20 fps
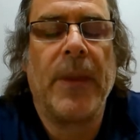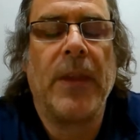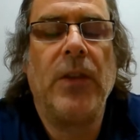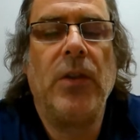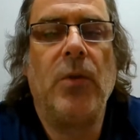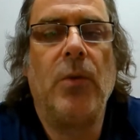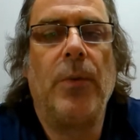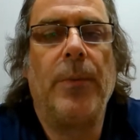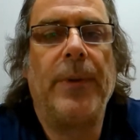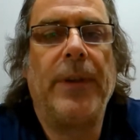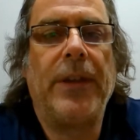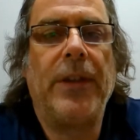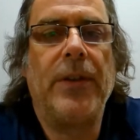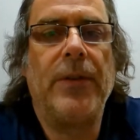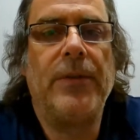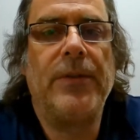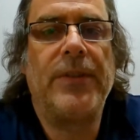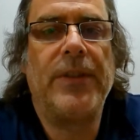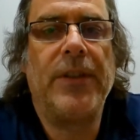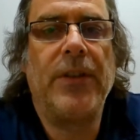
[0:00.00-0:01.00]
You will be
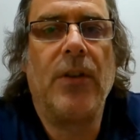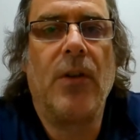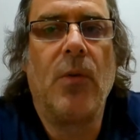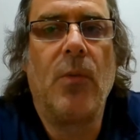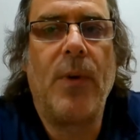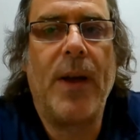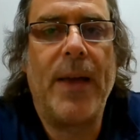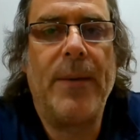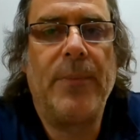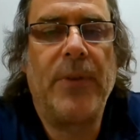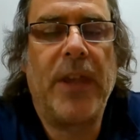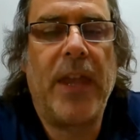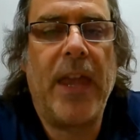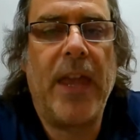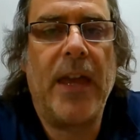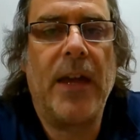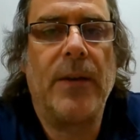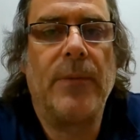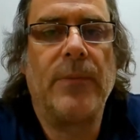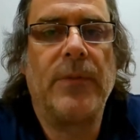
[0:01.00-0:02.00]
using your
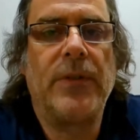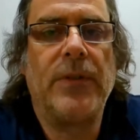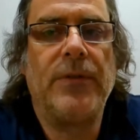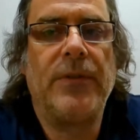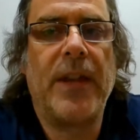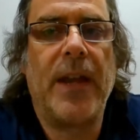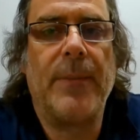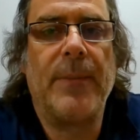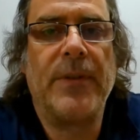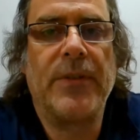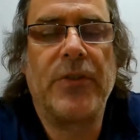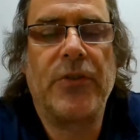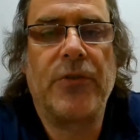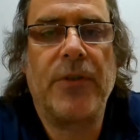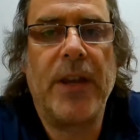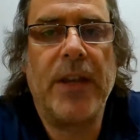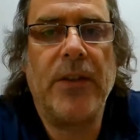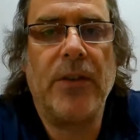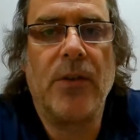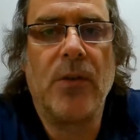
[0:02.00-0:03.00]
webcam to
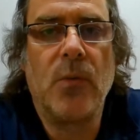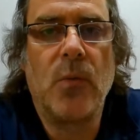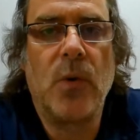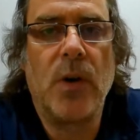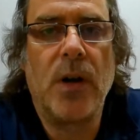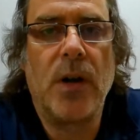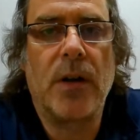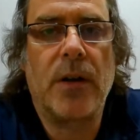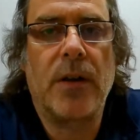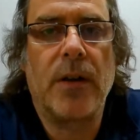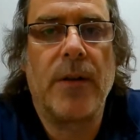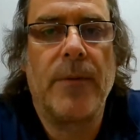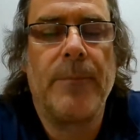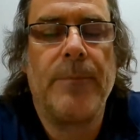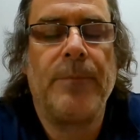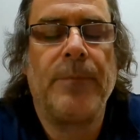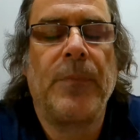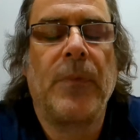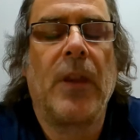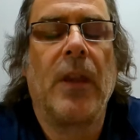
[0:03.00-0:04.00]
demonstrate your work,
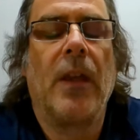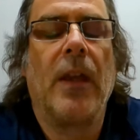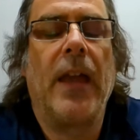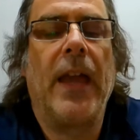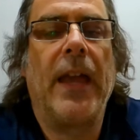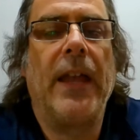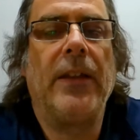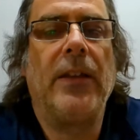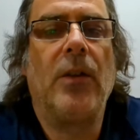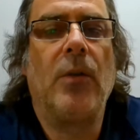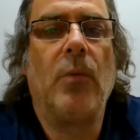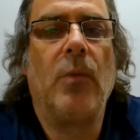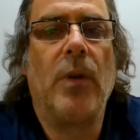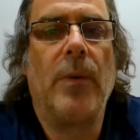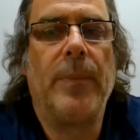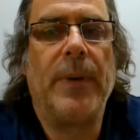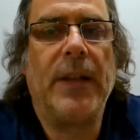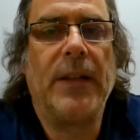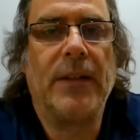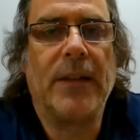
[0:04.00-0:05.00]
and it
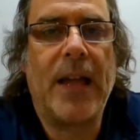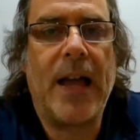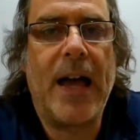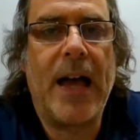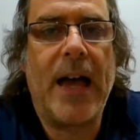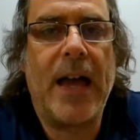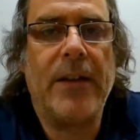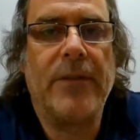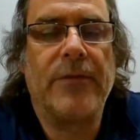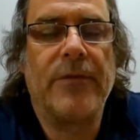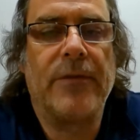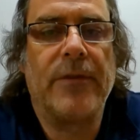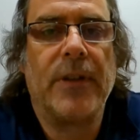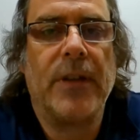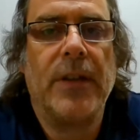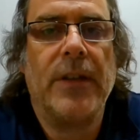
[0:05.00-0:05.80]
will be live.